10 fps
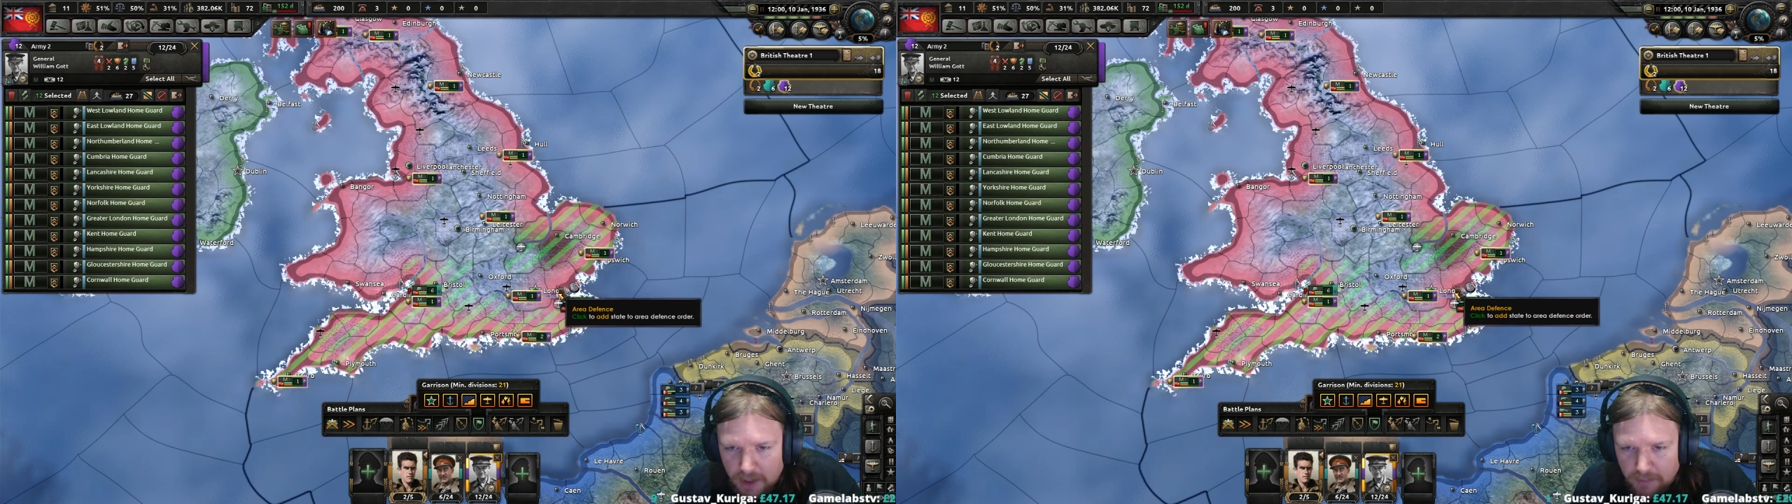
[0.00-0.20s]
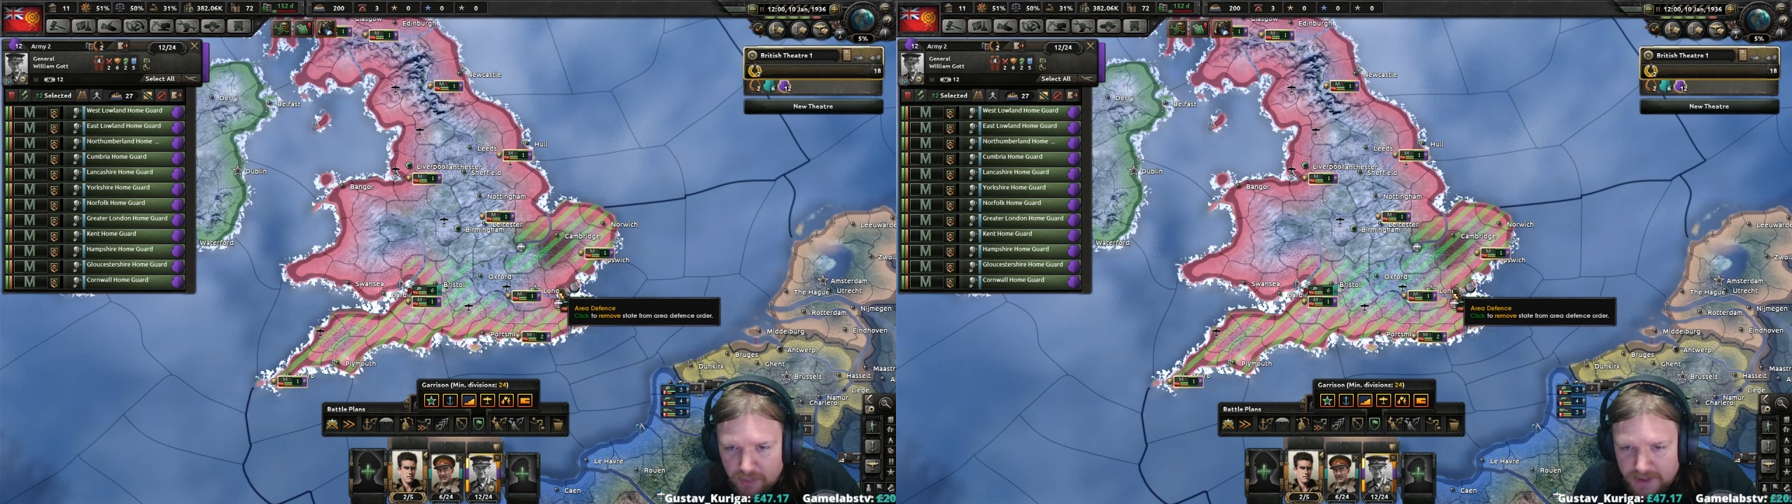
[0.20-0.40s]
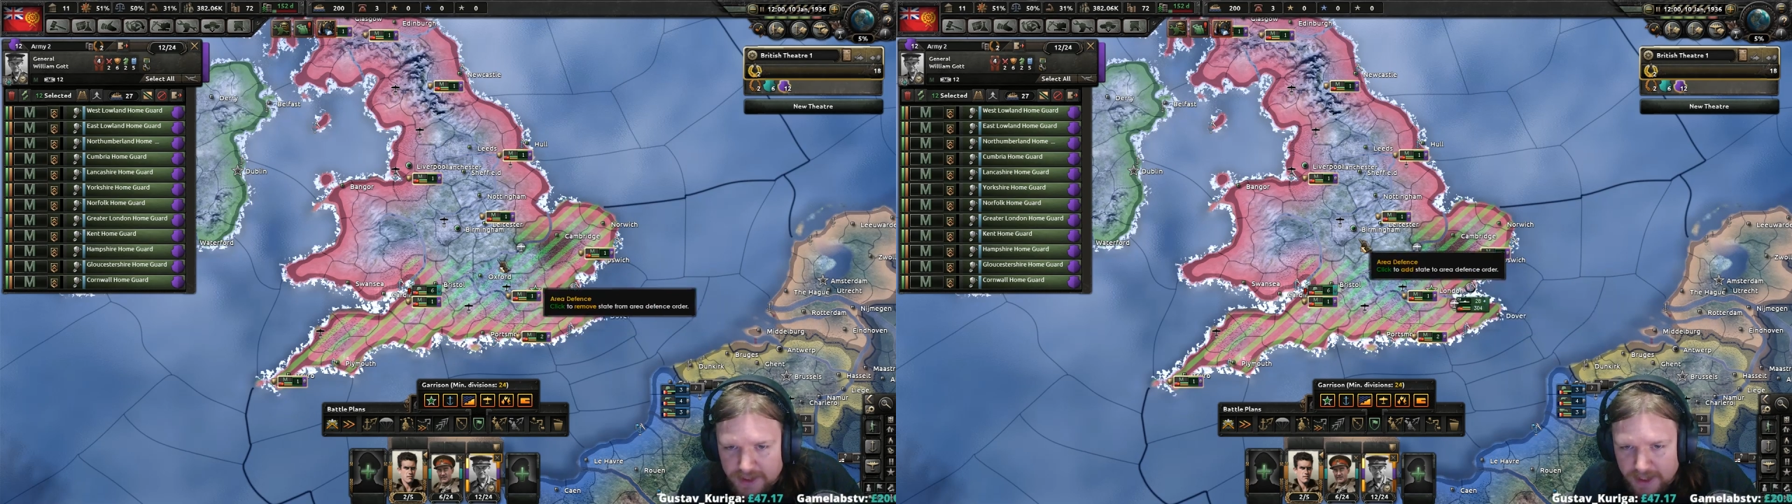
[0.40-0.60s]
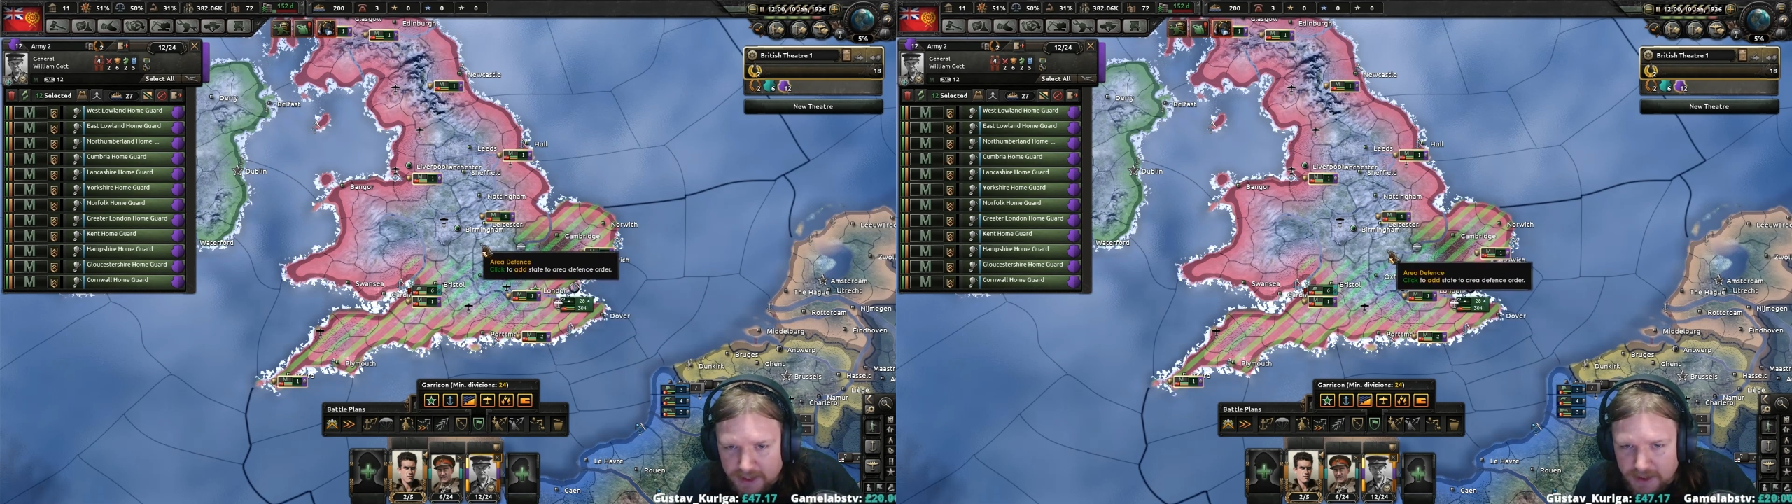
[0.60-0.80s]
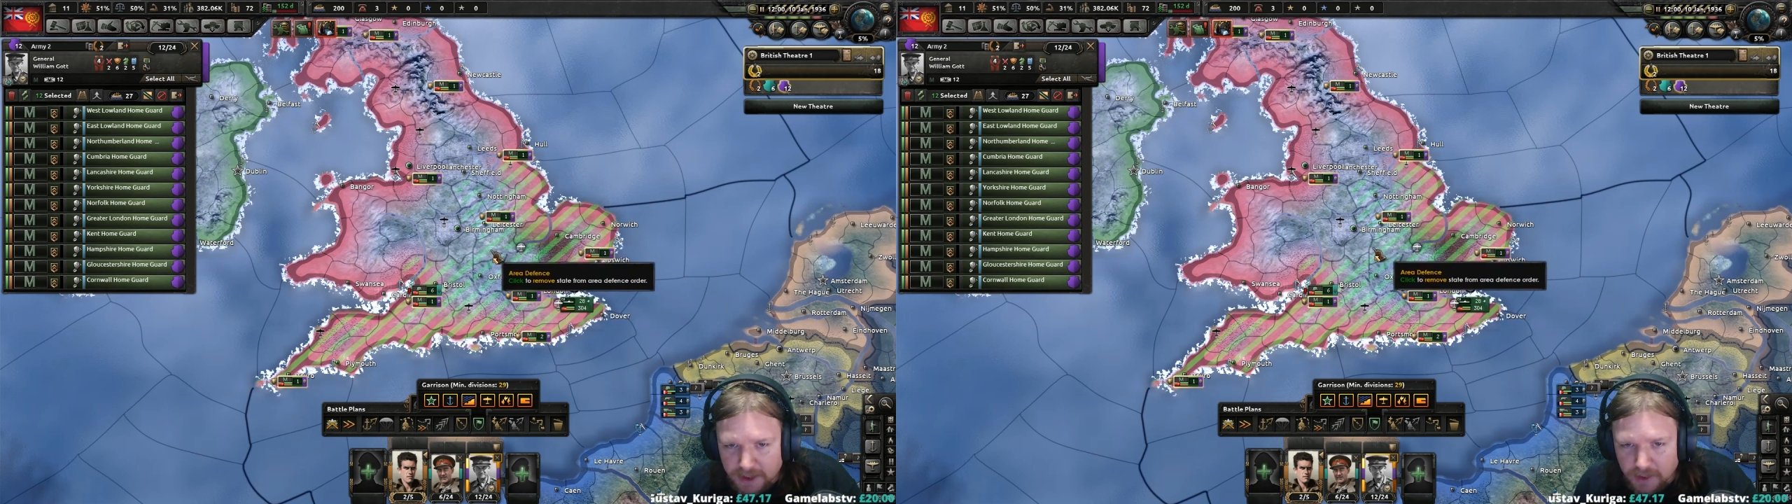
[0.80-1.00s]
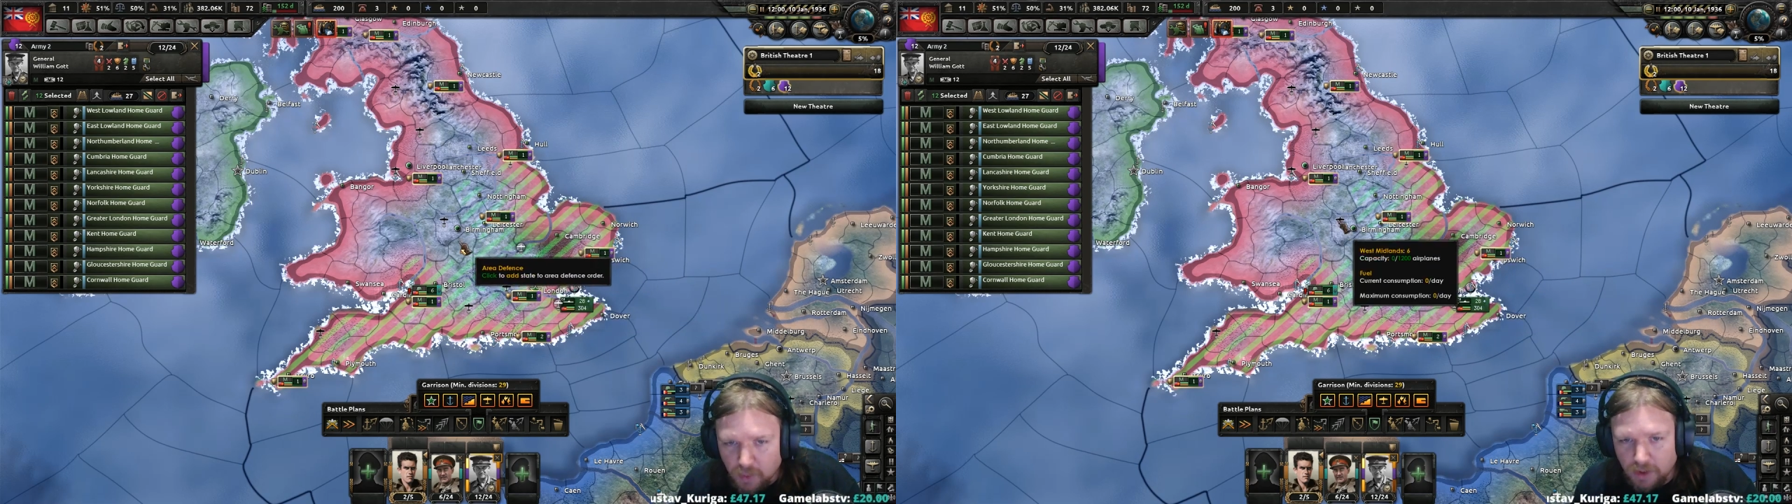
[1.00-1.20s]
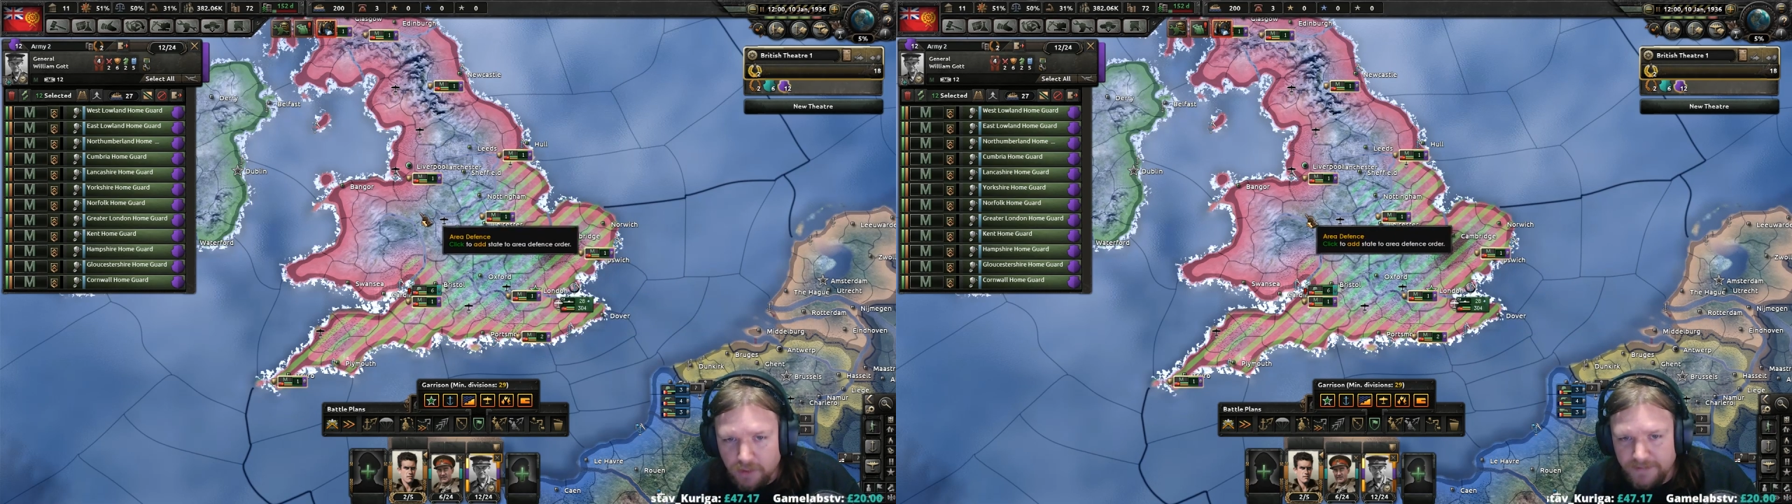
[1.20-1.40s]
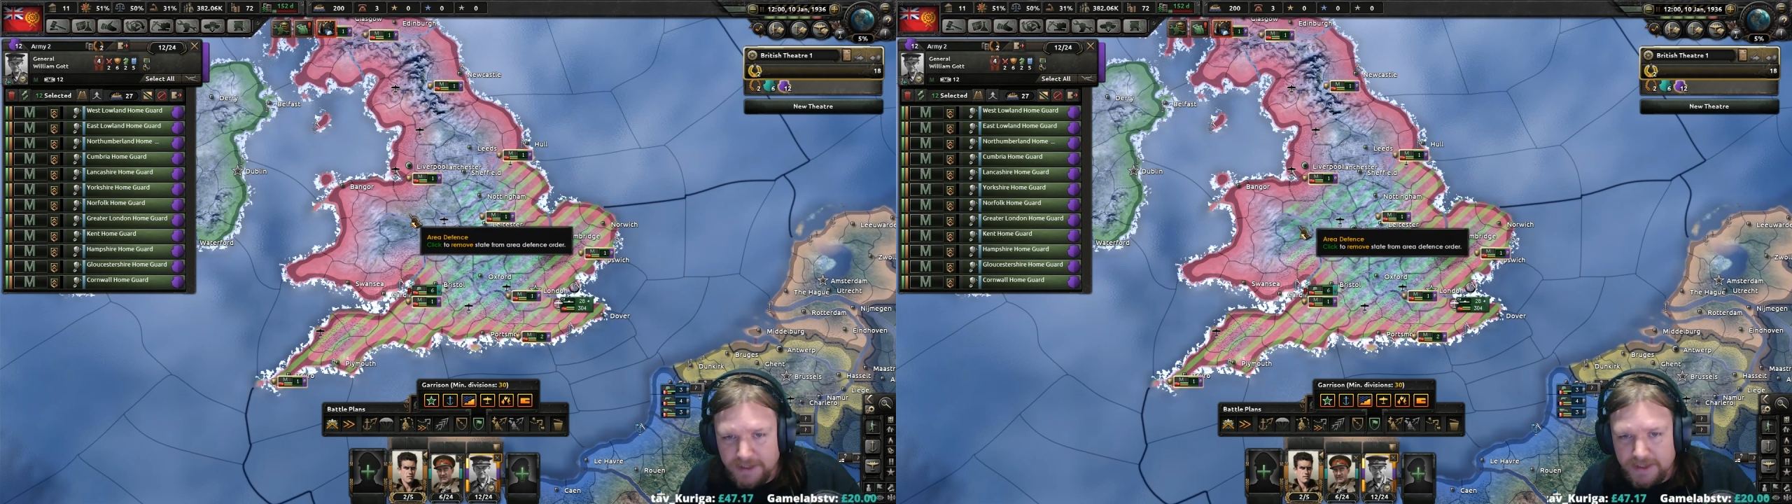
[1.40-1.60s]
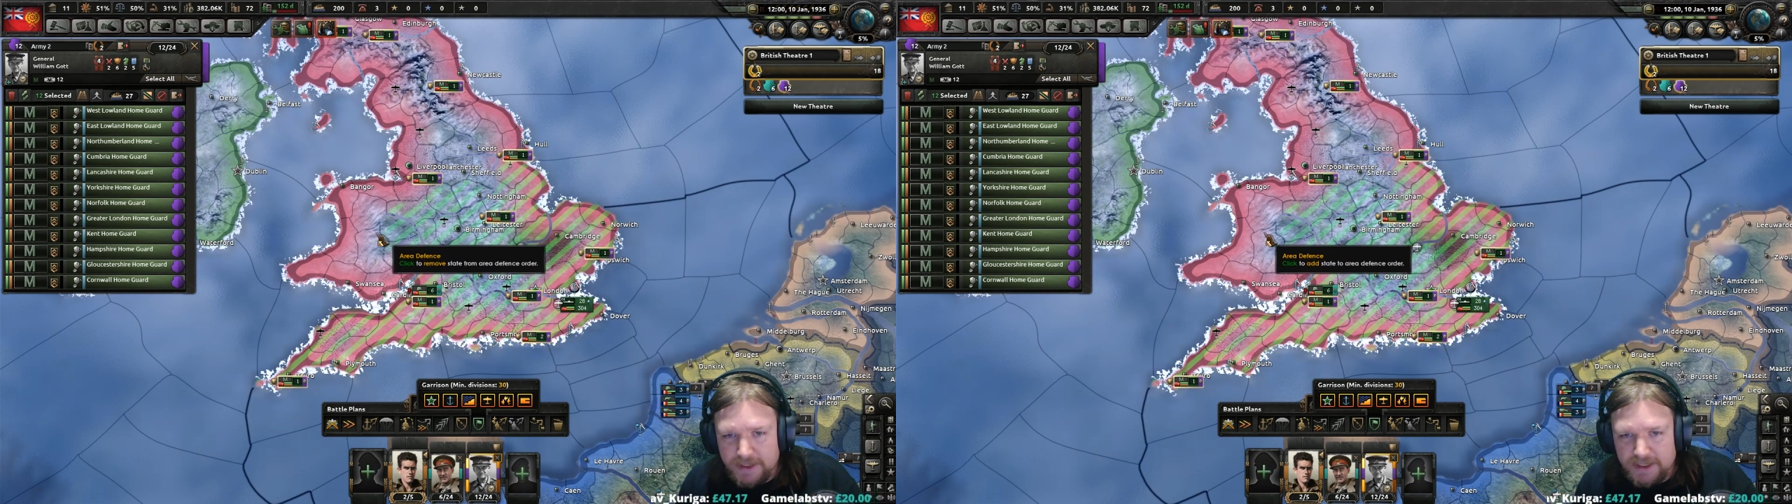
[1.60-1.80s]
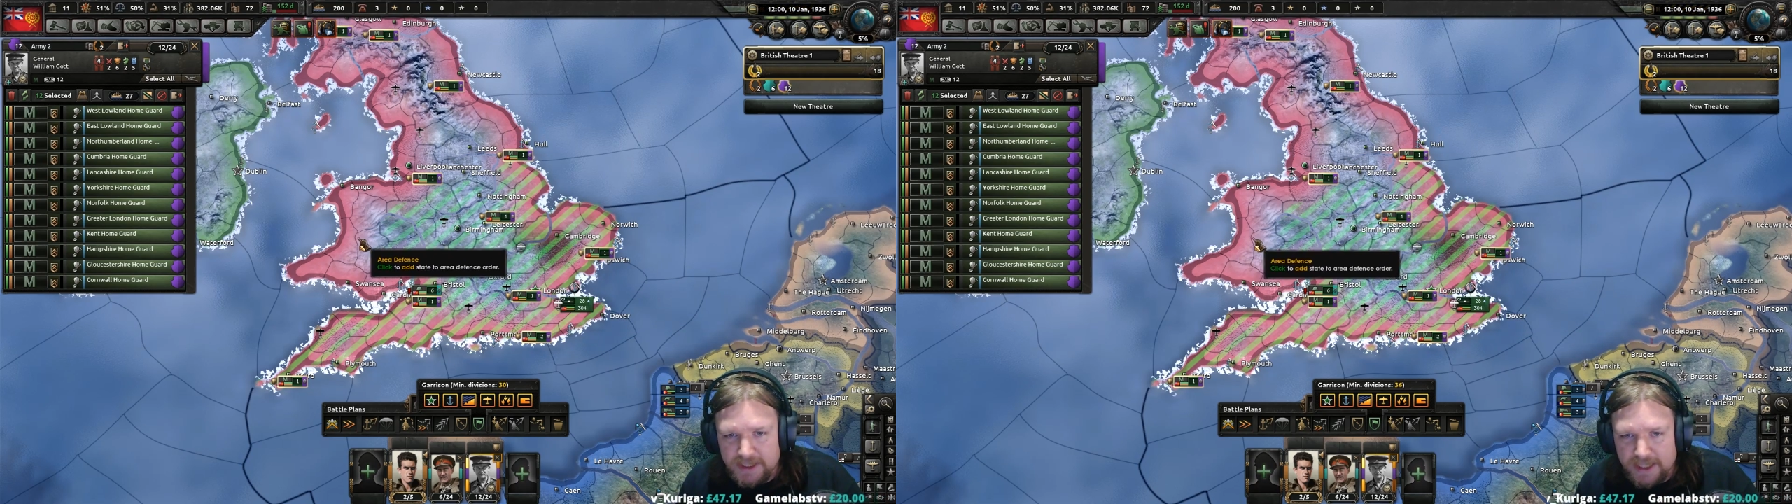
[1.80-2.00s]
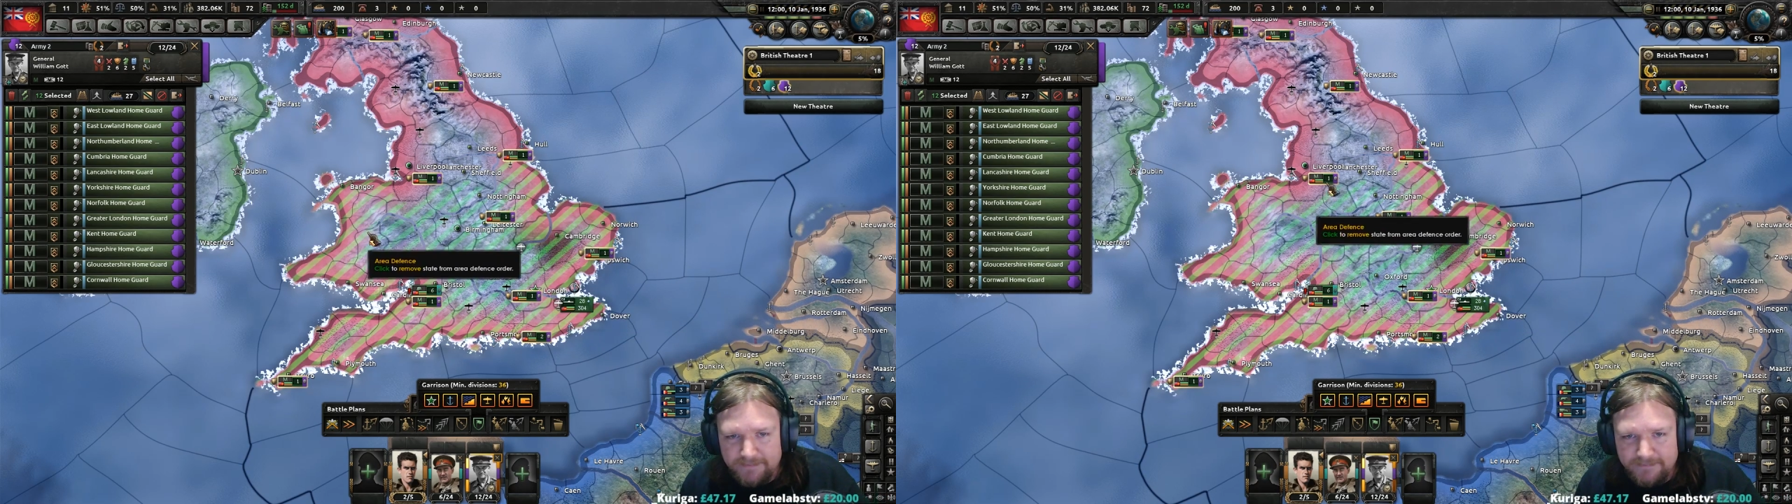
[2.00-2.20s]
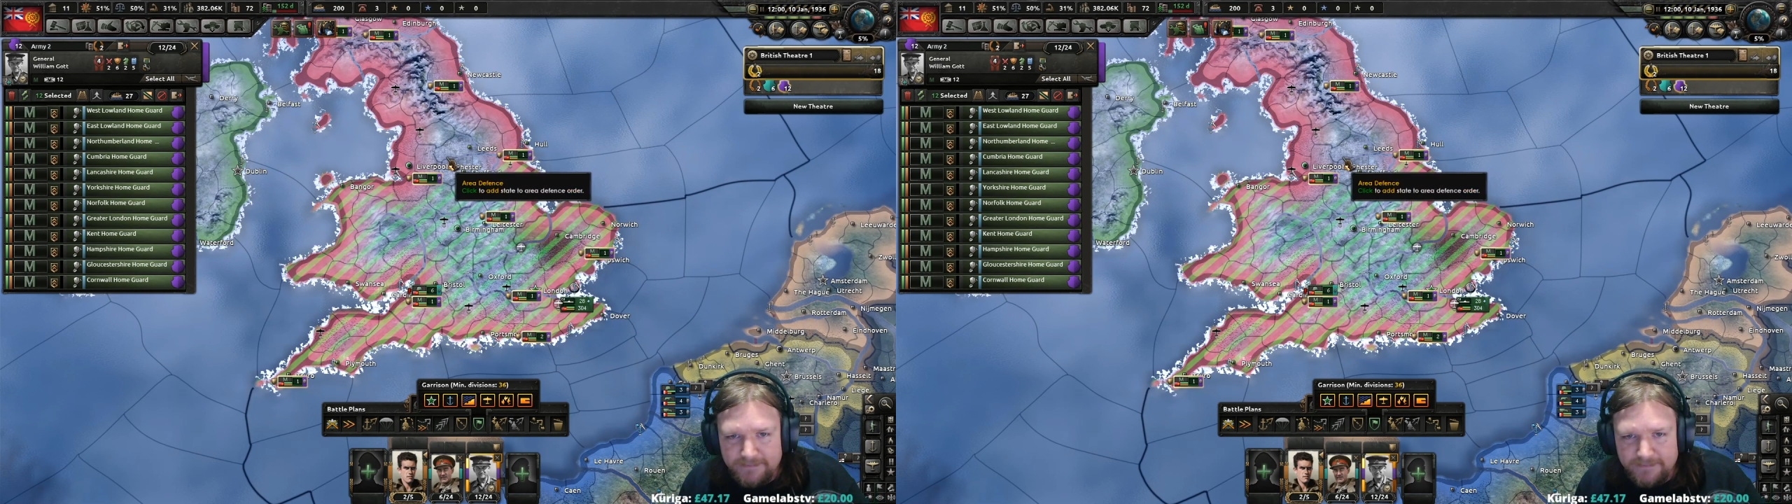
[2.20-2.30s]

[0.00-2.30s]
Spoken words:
protecting all of this stuff.